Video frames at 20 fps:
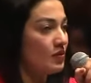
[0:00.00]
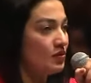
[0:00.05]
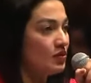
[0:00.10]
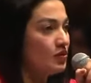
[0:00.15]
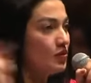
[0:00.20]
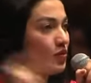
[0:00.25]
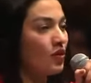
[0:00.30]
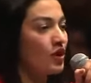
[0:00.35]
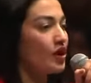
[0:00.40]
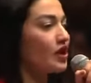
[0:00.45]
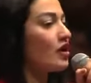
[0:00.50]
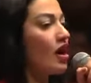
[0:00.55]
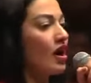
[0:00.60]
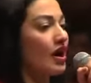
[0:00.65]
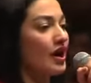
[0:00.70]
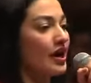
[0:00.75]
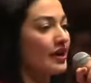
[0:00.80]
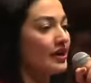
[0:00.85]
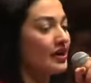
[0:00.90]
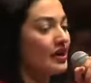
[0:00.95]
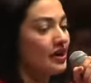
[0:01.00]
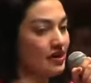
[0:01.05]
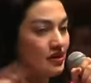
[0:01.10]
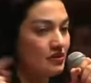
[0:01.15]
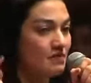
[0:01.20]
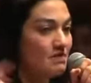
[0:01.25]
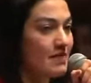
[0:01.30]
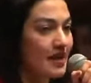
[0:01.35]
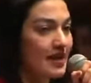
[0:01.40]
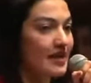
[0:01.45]
You work hard,
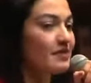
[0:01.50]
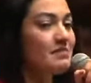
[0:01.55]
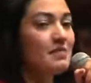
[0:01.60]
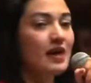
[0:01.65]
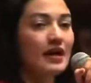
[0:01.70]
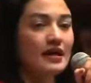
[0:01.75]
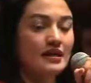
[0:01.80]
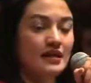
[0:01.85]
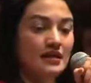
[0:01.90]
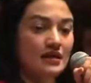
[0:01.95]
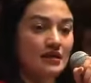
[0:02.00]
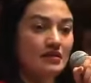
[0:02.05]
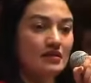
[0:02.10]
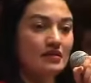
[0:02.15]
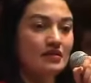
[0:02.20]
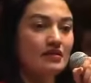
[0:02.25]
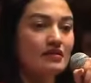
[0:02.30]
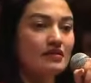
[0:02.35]
you make money,